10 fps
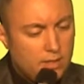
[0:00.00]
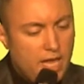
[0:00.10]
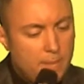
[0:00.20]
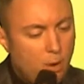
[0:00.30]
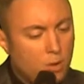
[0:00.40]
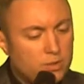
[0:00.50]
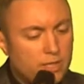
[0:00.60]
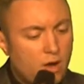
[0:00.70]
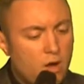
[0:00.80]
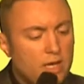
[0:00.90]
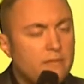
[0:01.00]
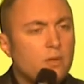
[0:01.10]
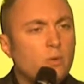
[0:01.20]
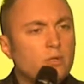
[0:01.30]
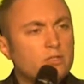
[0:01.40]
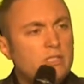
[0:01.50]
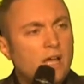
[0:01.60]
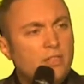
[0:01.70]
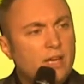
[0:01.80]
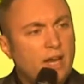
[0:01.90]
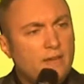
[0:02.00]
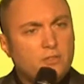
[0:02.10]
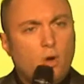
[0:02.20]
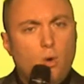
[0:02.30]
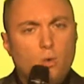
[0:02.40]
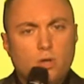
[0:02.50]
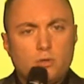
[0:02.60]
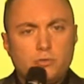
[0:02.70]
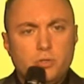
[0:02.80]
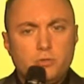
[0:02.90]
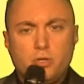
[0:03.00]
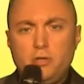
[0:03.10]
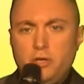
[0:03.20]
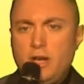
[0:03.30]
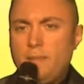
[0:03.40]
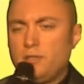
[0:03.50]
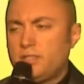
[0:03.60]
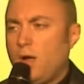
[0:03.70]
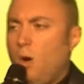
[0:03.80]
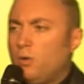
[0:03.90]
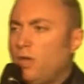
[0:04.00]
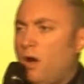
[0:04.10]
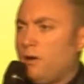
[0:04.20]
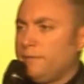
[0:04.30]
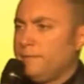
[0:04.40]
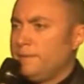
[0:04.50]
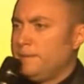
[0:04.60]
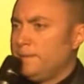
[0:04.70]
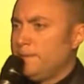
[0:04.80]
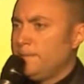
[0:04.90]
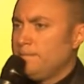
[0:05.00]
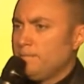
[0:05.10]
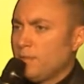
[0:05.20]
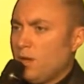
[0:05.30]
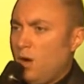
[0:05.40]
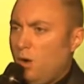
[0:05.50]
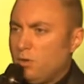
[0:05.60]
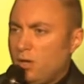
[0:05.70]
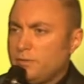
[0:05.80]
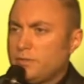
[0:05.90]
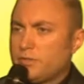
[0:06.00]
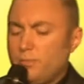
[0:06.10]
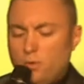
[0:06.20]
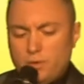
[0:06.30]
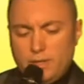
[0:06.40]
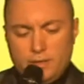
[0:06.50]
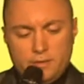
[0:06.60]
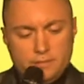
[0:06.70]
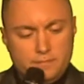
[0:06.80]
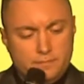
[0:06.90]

Keep holding on, even when there's nothing left to hold on to. Turn to your neighbor and say, Hold on. Hold on, hold on this morning.